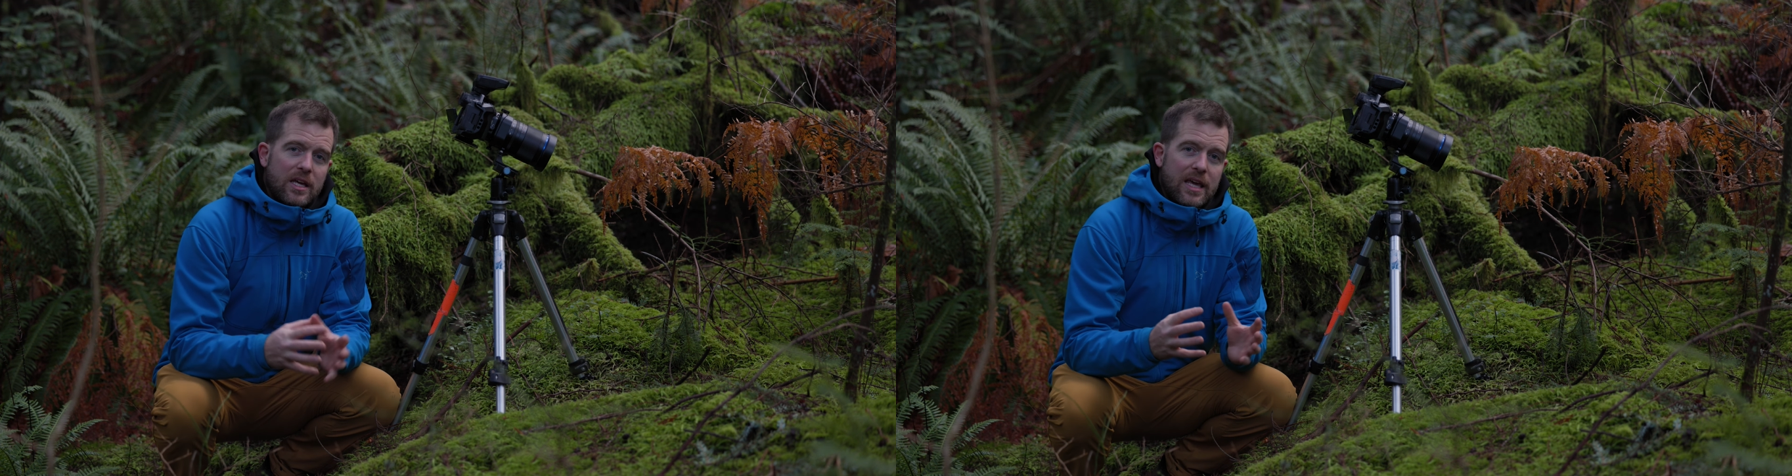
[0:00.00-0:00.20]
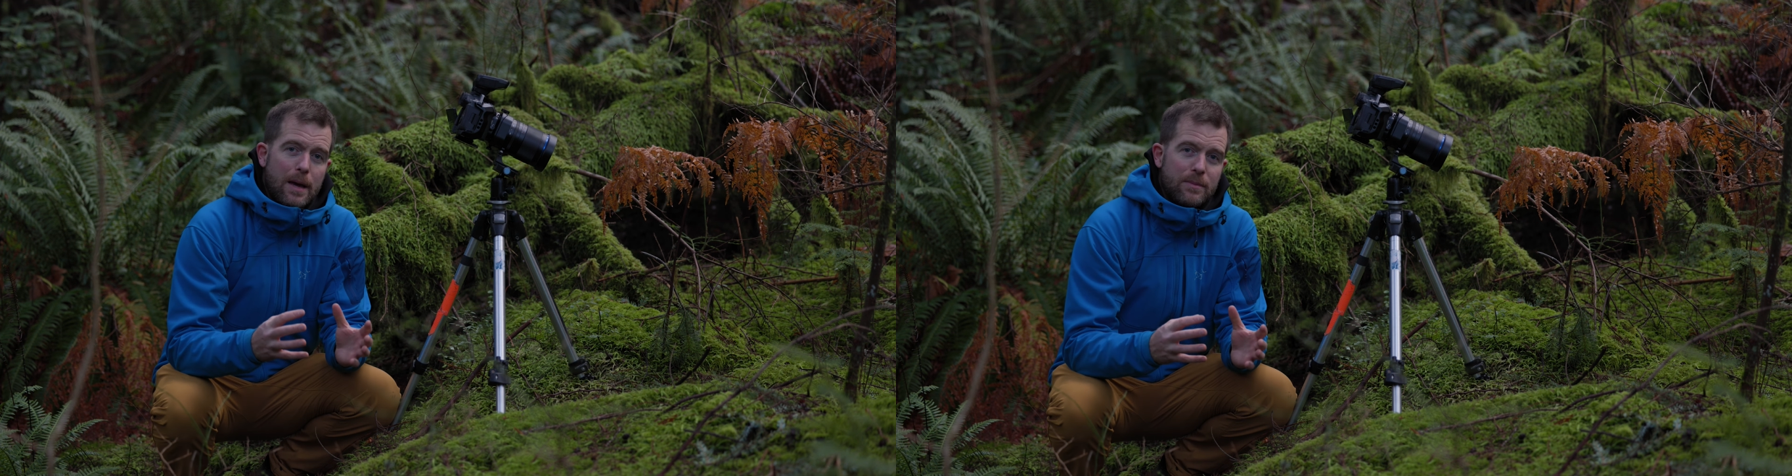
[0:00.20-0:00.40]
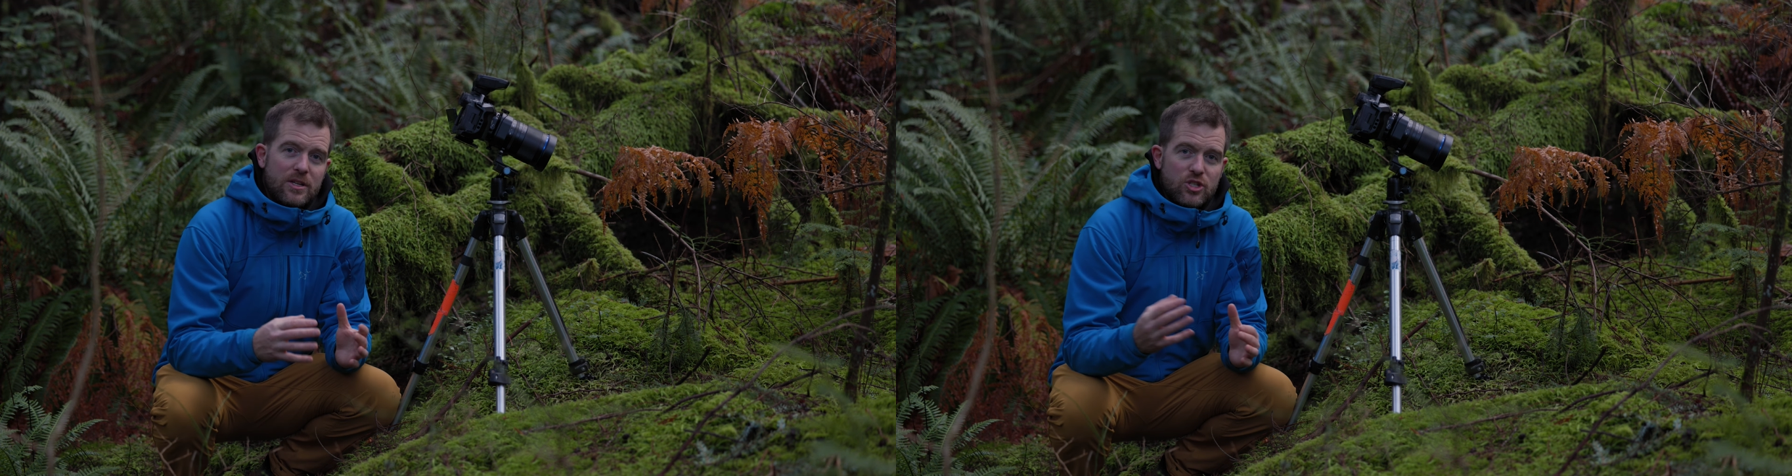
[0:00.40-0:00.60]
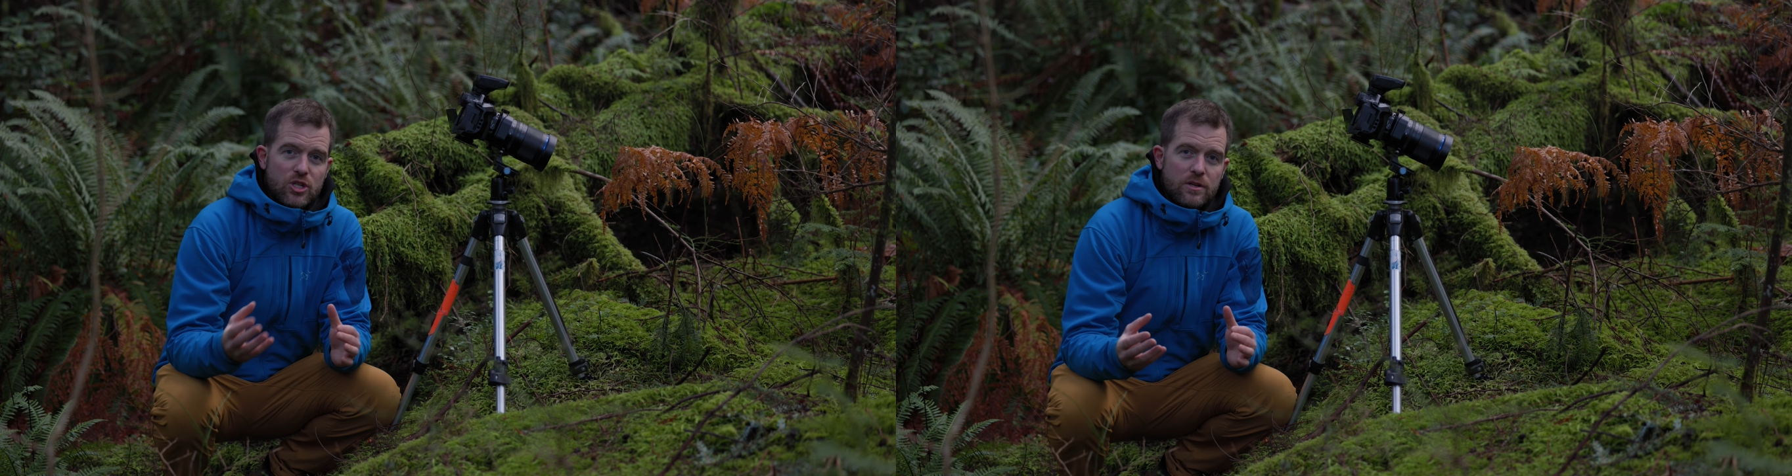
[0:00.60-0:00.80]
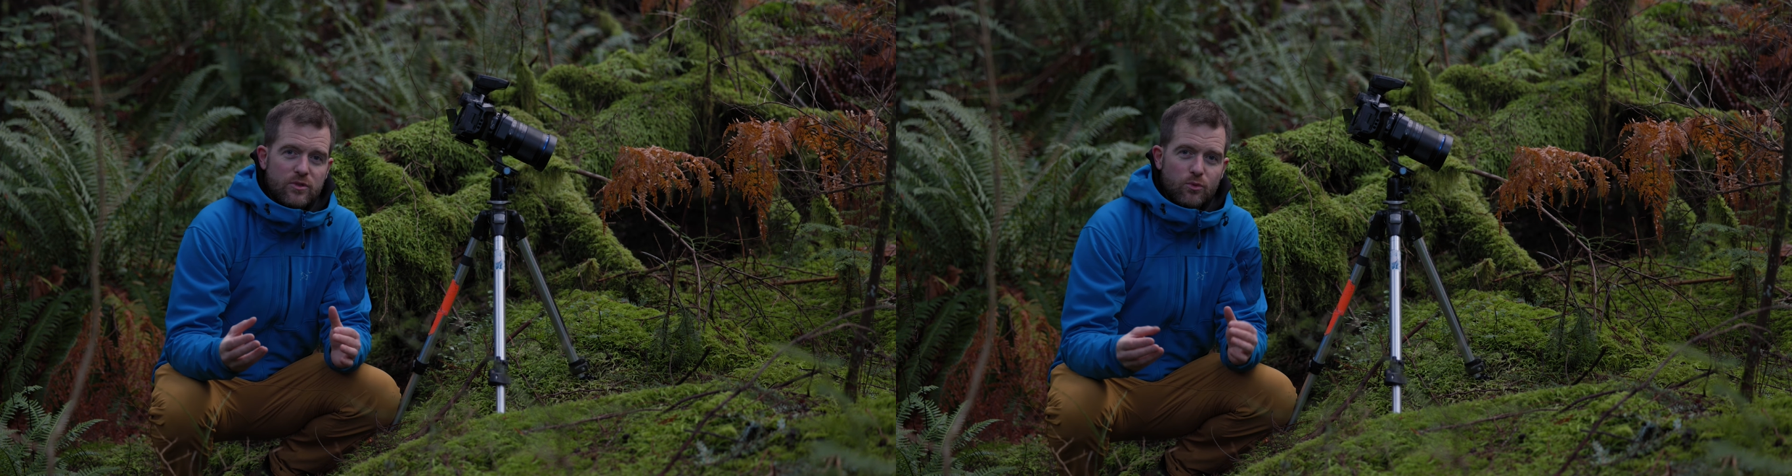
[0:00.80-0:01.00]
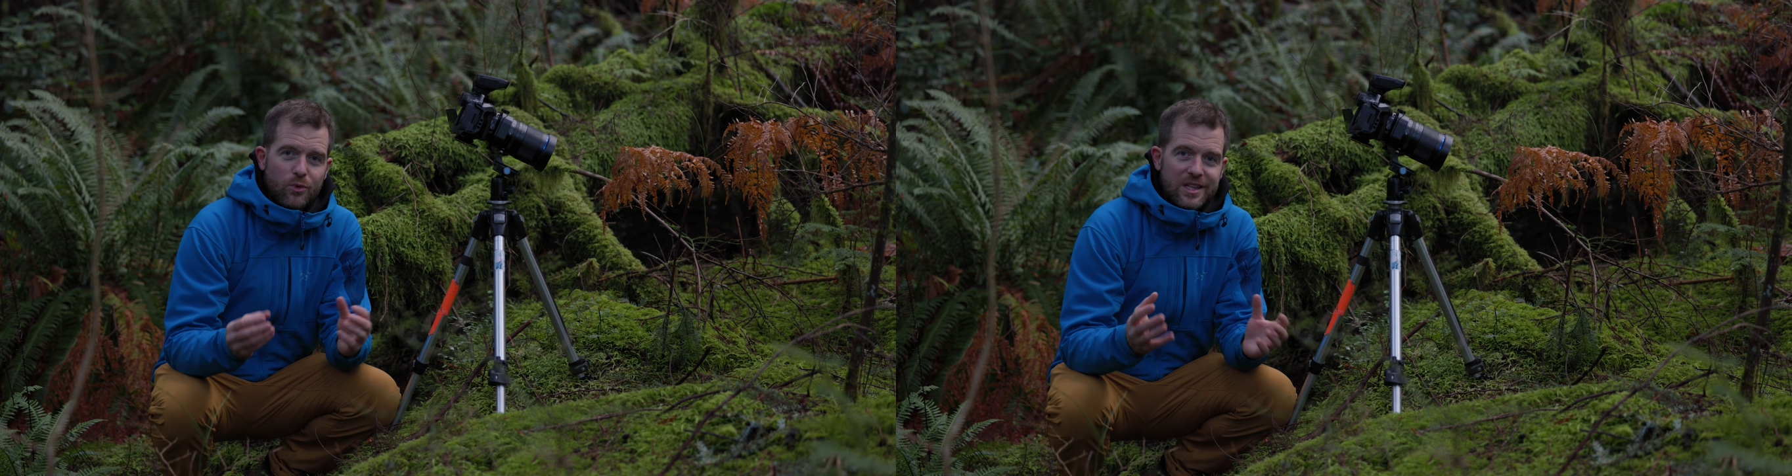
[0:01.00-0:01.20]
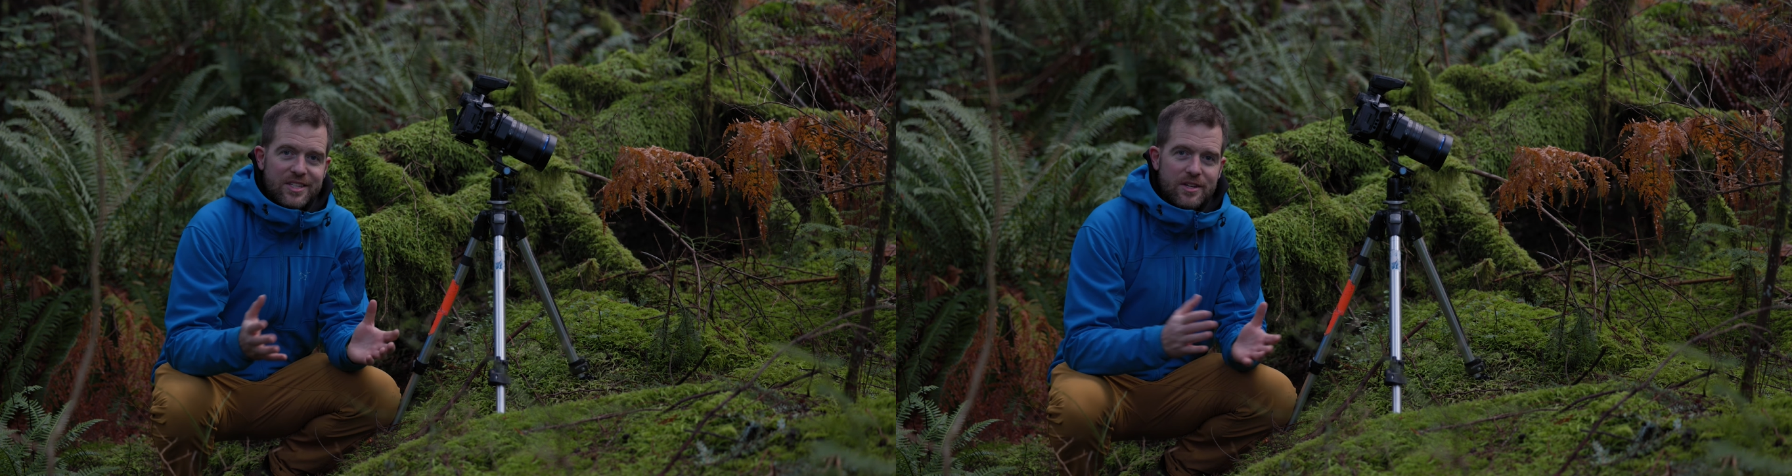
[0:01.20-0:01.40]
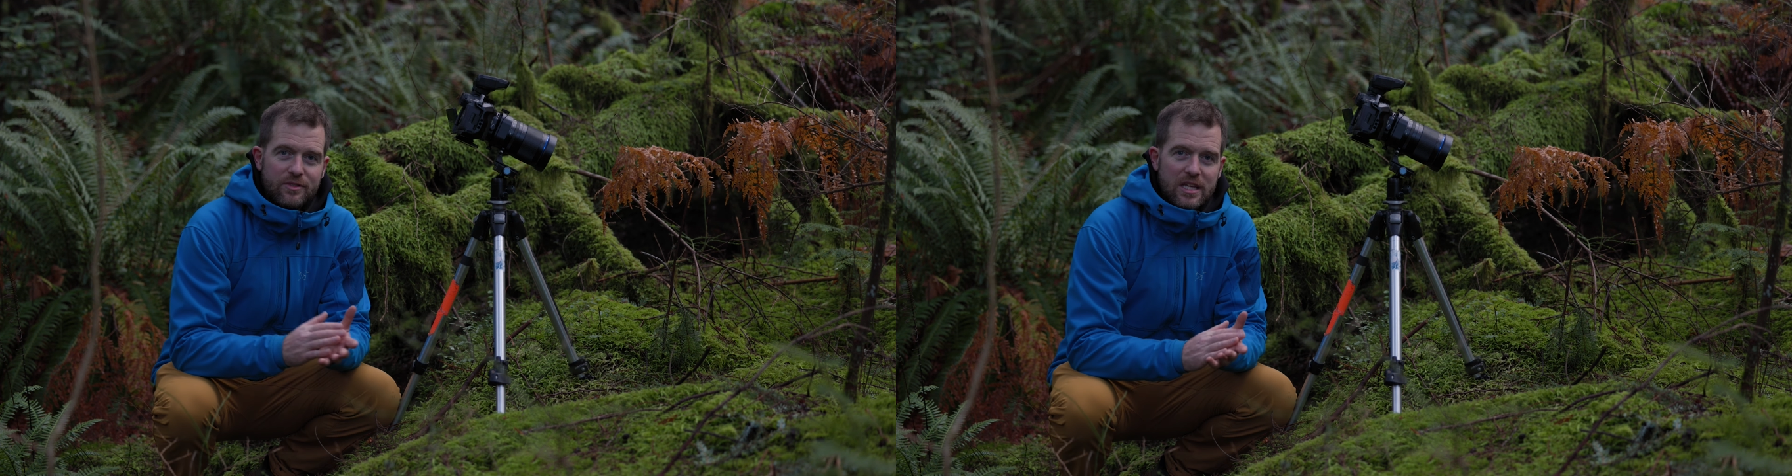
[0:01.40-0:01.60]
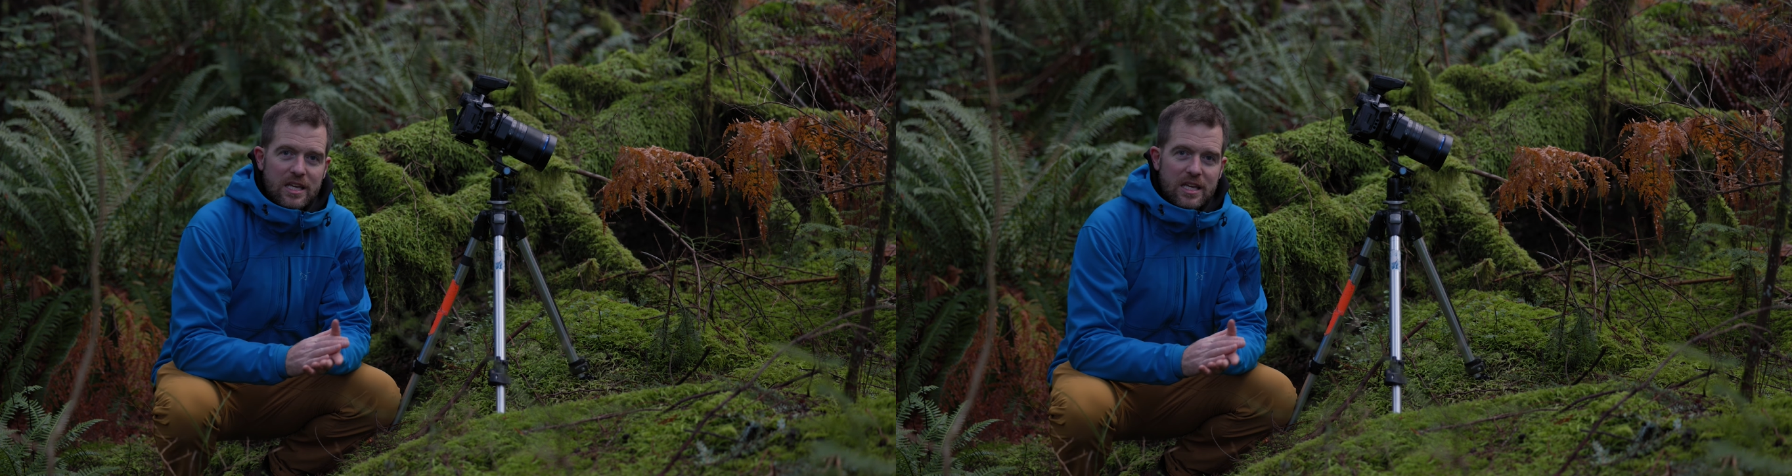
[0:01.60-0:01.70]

can be achieved relatively